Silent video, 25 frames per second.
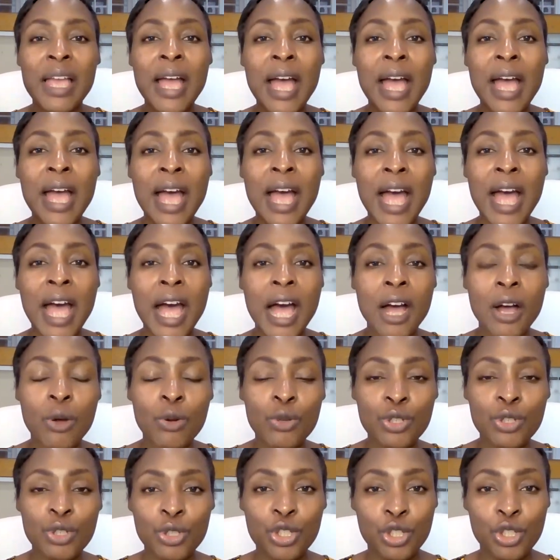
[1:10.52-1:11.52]
how
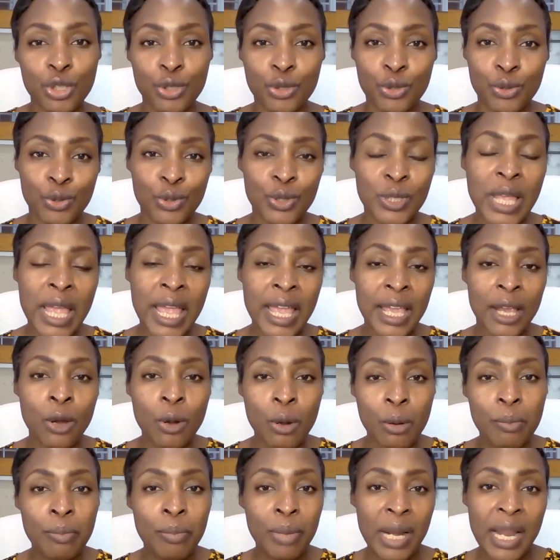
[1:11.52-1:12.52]
to choose a
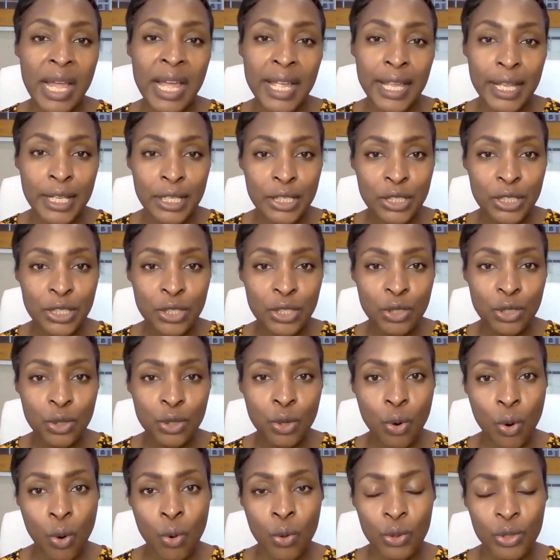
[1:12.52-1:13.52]
compliance
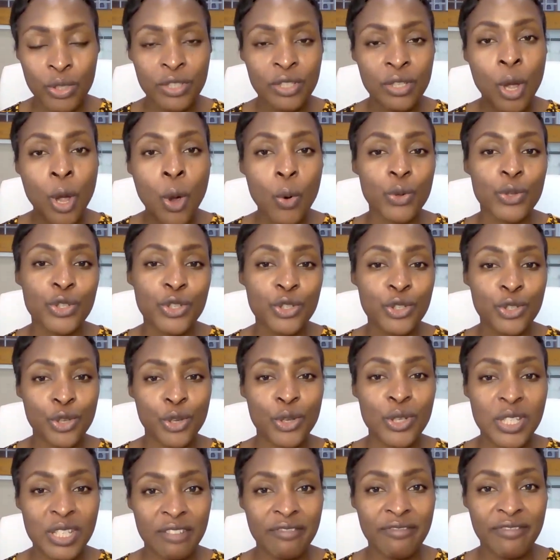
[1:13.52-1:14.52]
course or
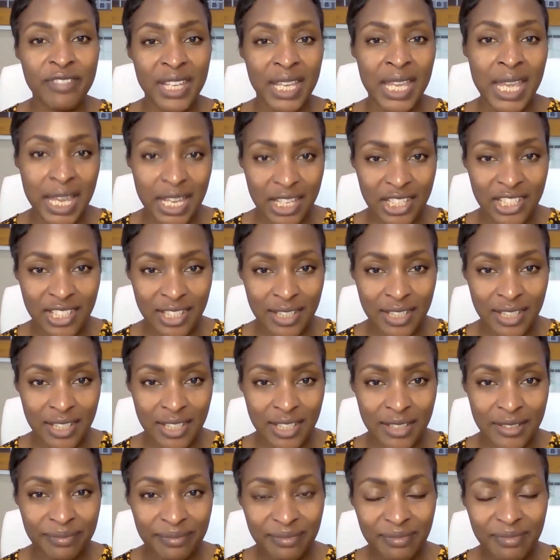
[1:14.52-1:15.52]

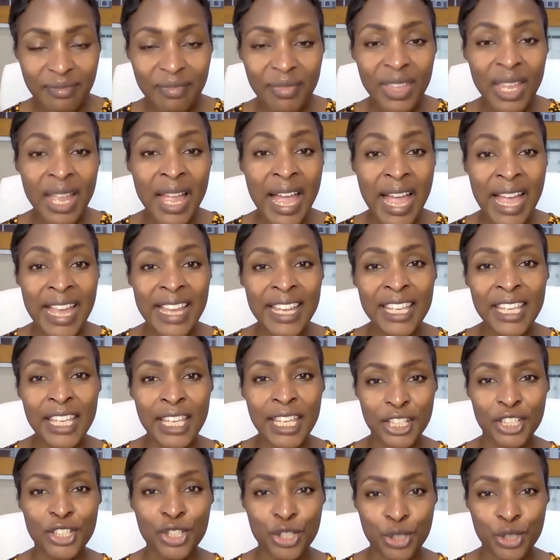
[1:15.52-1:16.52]
certification. I
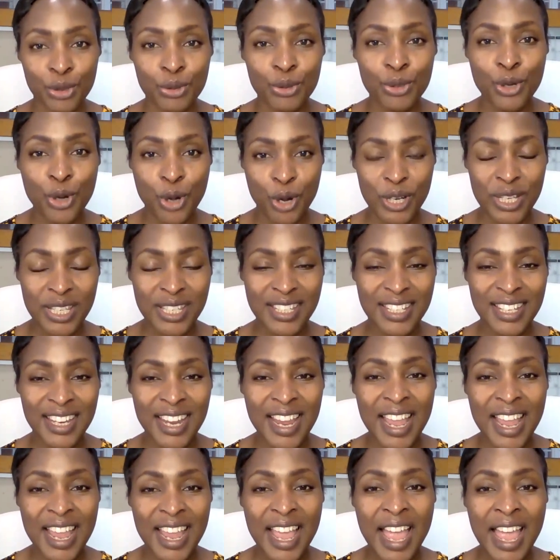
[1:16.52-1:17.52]
kid you not,
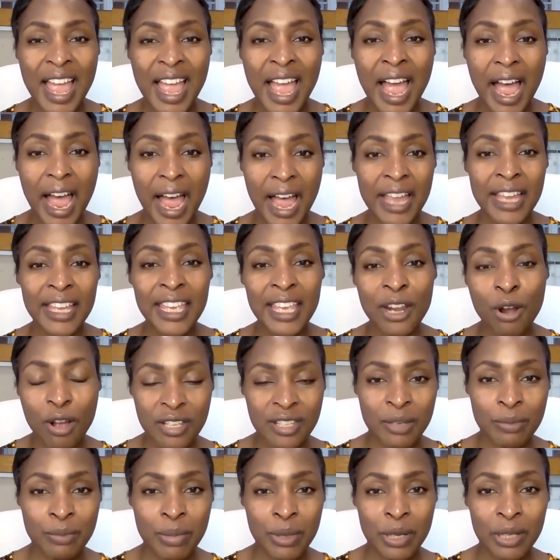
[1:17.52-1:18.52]
I get
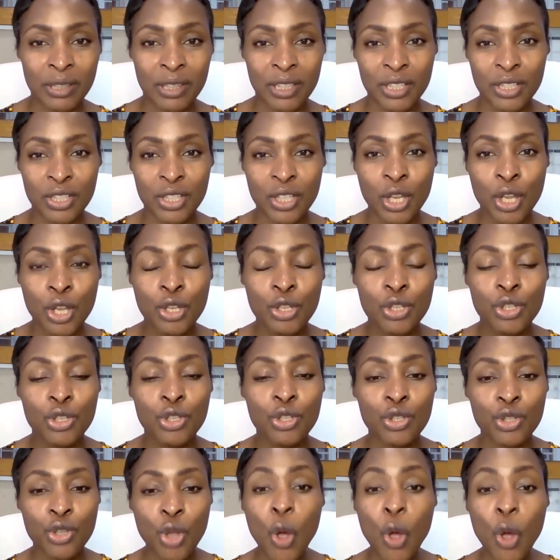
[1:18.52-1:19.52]
asked about this
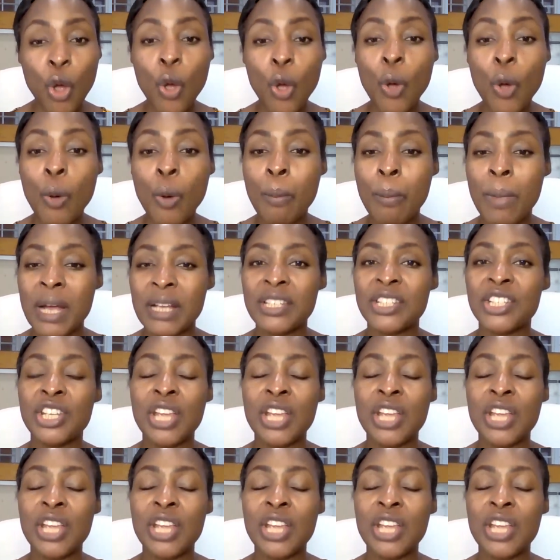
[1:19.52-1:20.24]
so much.